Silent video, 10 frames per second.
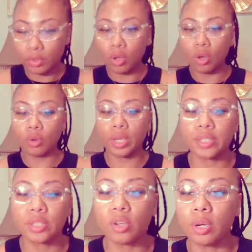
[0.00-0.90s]

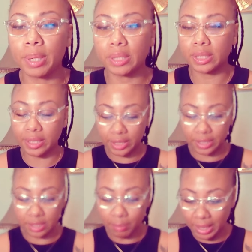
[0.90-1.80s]
Okay, sorry about that. Yeah,
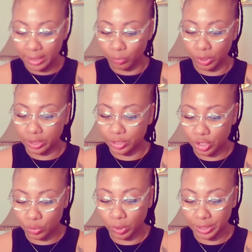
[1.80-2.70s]
somebody really
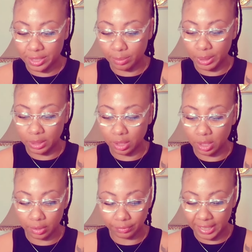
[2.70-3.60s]
just wanted to be
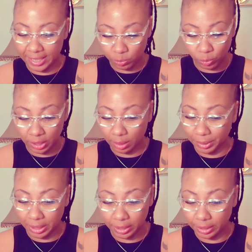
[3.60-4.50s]
loved. That's what I'm
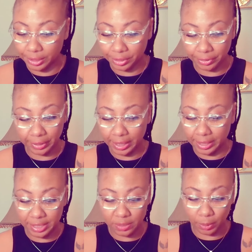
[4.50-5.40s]
getting here.
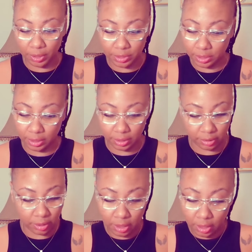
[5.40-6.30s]
And this person,
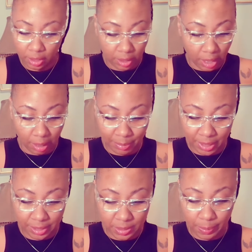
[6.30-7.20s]
I
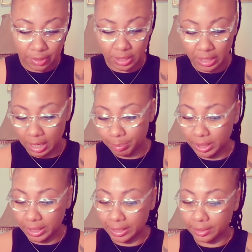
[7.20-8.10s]
mean, this person got
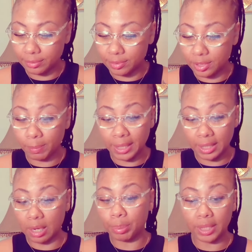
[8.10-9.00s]
played. Somebody
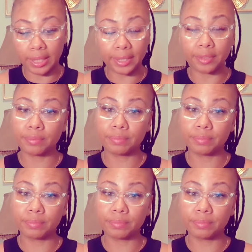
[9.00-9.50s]
got played.